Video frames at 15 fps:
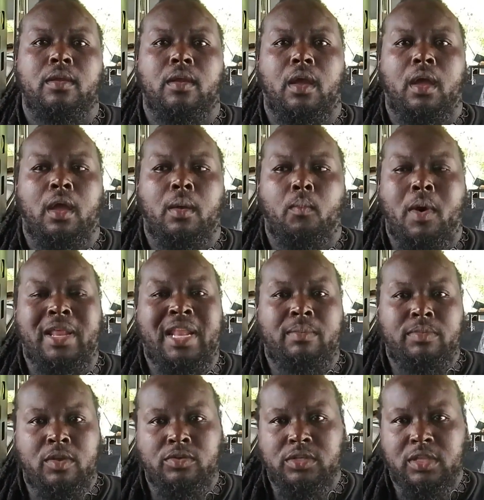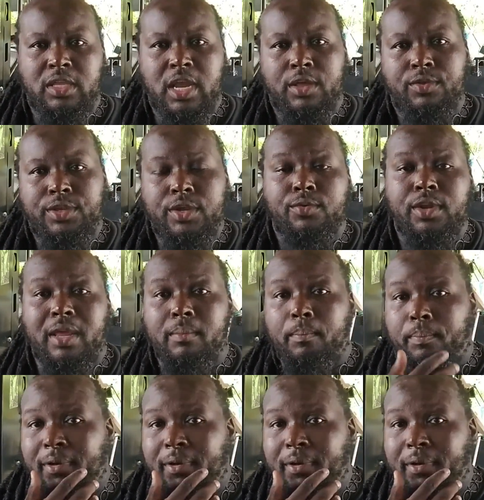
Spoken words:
while I'm using the other unit.